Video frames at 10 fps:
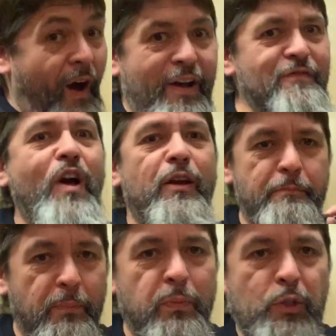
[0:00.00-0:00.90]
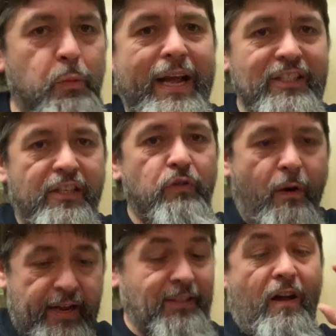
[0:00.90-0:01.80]
I've, I swear to
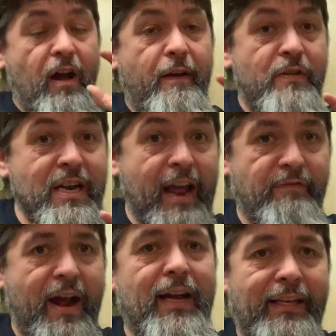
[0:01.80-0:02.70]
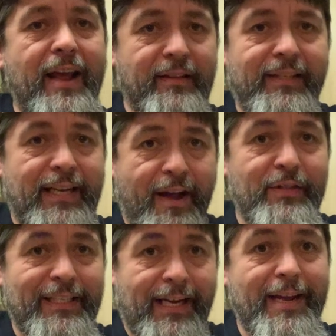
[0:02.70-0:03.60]
Christ, I have never had anything out
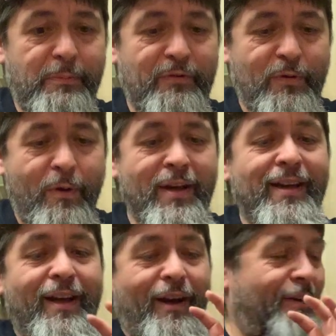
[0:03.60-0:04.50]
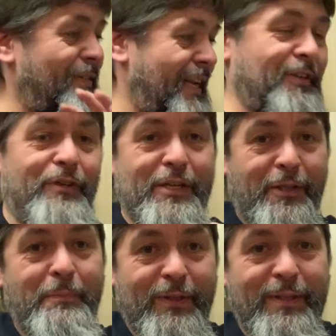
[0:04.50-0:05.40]
of this glass before. I've literally
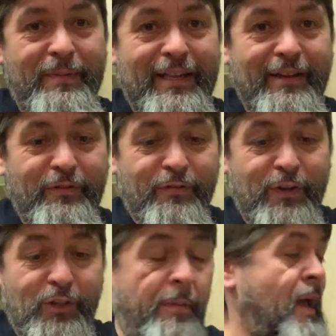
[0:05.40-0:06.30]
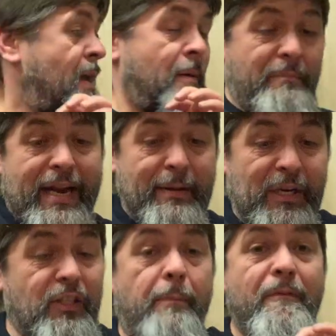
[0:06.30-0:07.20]
just put something in it for the first time, mainly
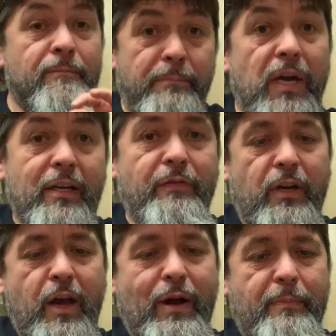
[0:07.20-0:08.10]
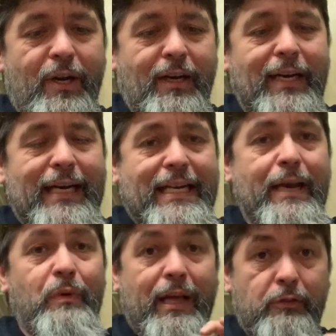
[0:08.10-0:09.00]
because I'm buggered if I know I'm going to clean
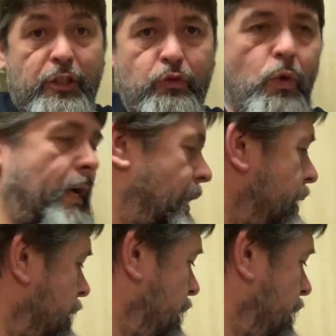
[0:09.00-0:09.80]
it without destroying it.